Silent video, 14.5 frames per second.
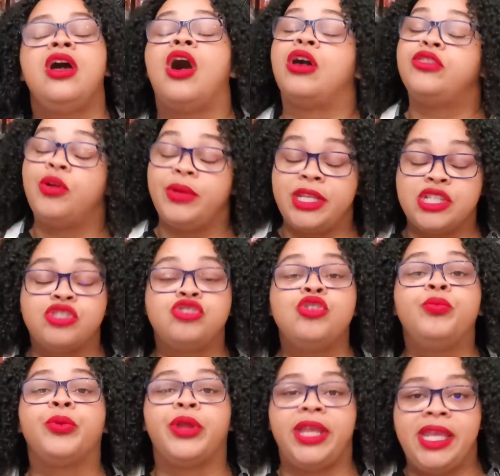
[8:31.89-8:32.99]
although it is
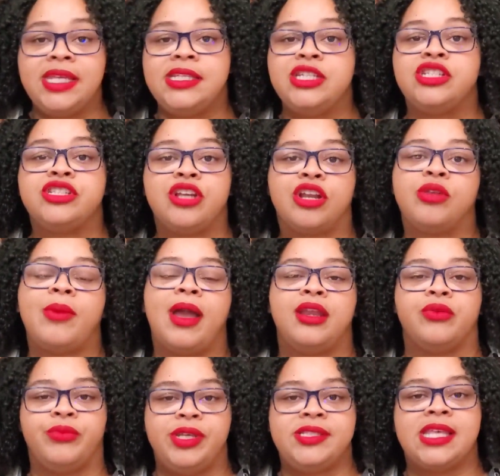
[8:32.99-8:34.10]
super easy to turn around
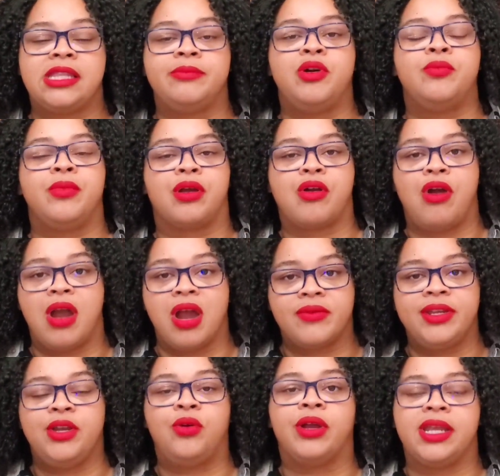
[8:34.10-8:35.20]
and resell them on
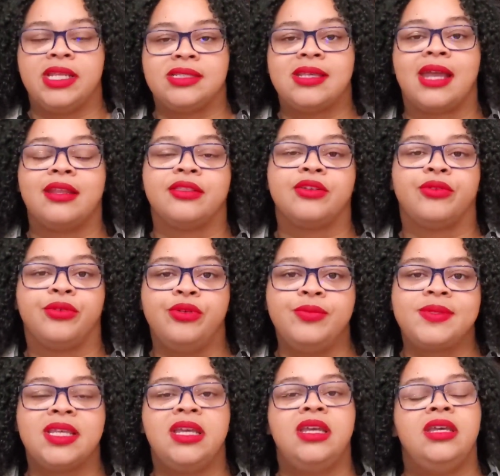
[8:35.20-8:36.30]
Mercari or inside of the
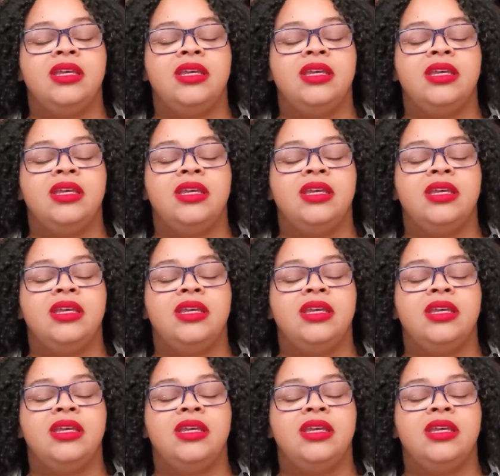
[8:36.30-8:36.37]
groups.